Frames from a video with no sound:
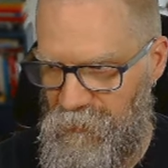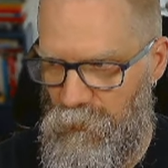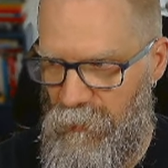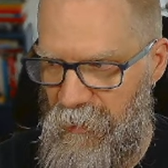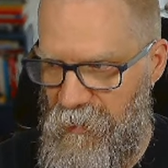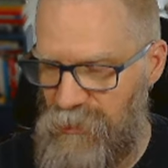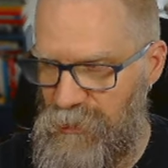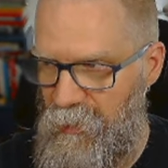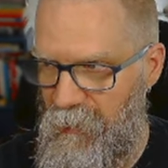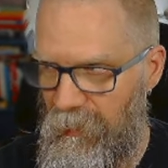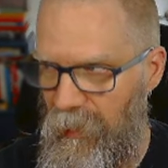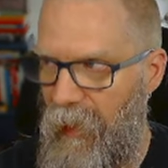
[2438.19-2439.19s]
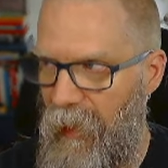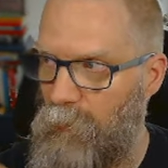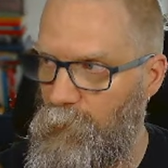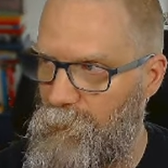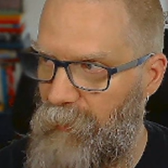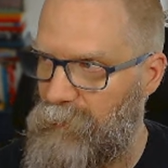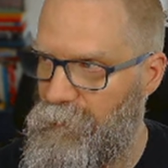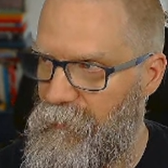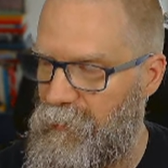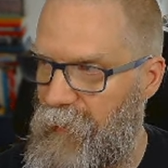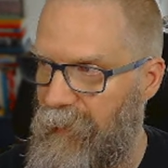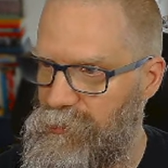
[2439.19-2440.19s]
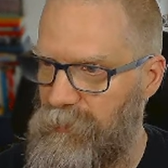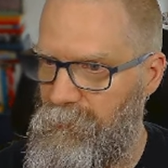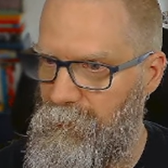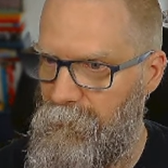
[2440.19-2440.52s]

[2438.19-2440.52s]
initiate an outbound connection,